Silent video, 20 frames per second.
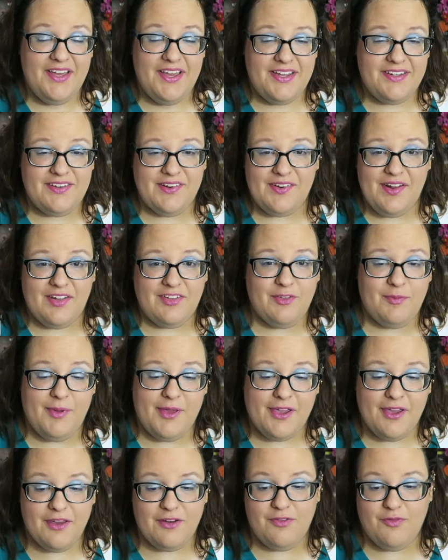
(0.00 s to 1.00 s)
it turned out to
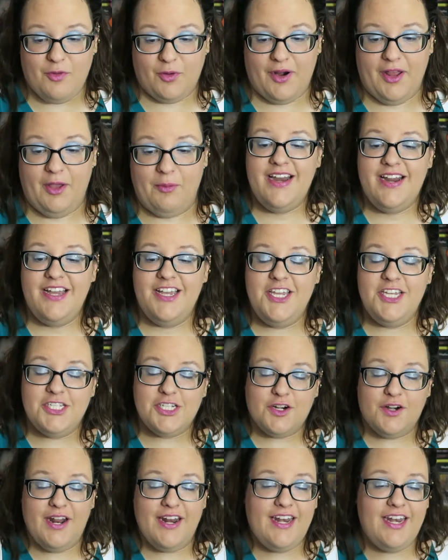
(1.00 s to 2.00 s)
be good for him
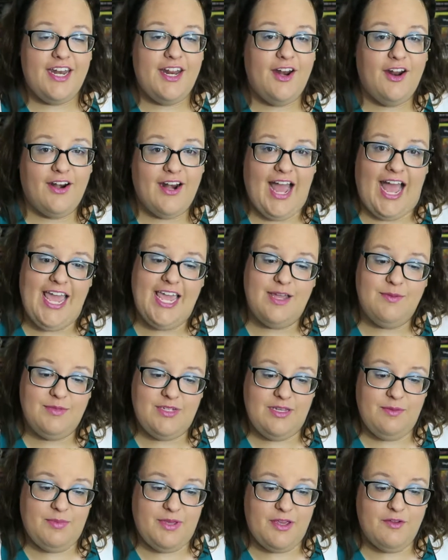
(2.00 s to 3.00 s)
he's credited on
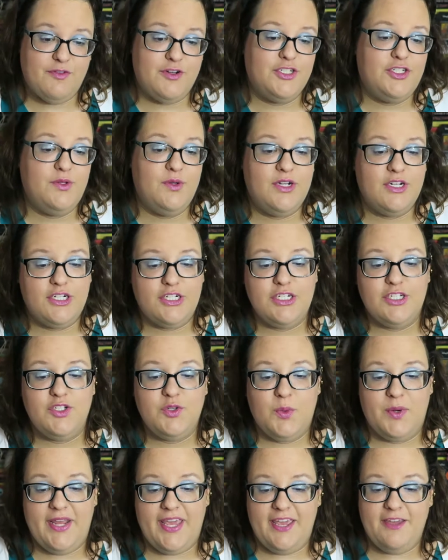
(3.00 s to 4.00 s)
imdb for
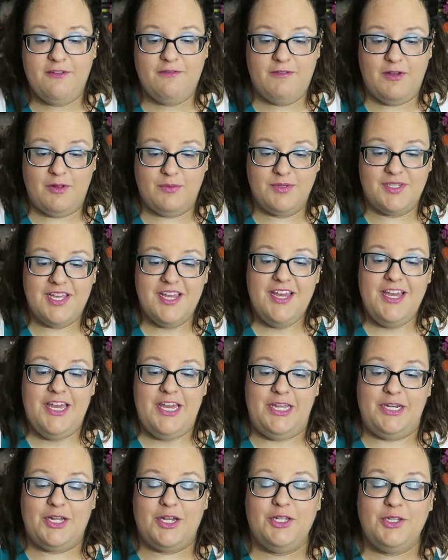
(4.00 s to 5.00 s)
228 films
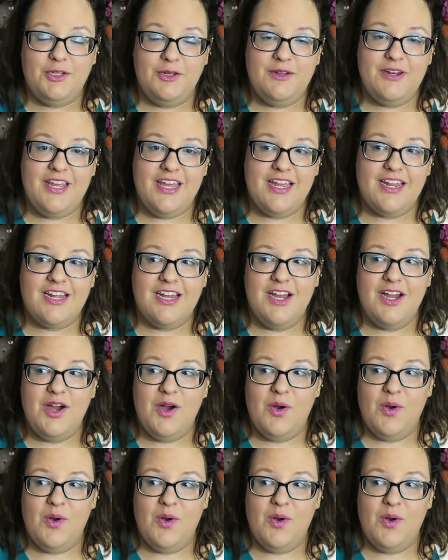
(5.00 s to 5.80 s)
including